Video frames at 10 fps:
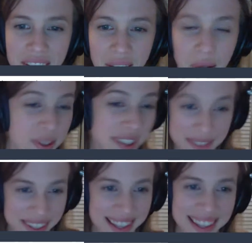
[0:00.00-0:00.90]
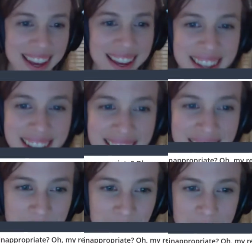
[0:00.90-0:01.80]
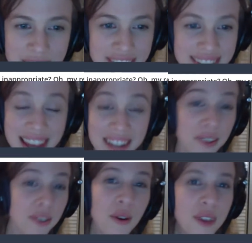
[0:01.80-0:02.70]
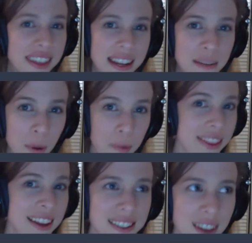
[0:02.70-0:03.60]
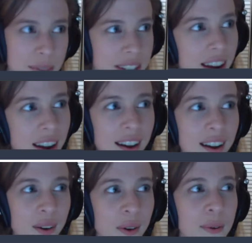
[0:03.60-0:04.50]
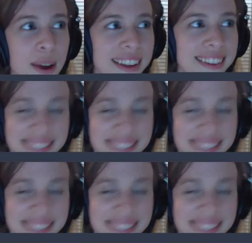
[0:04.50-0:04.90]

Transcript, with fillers: Oh, something like that. Yeah. Maybe just a dad joke. No, nothing inappropriate that I saw. I was like, oh wait.